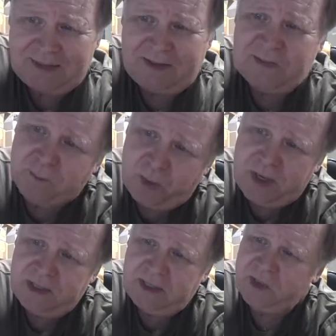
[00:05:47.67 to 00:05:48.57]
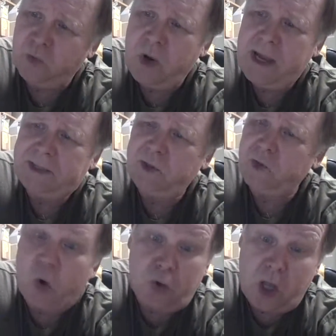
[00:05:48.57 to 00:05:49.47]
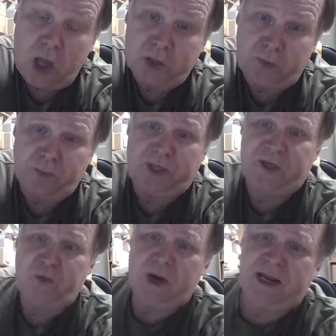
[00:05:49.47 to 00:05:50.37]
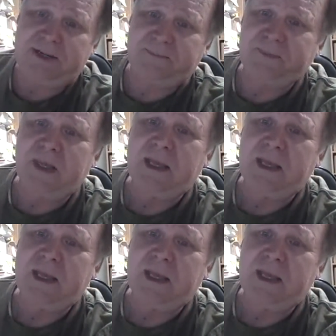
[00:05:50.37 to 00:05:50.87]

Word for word: that the bread and the wine are no longer bread and wine,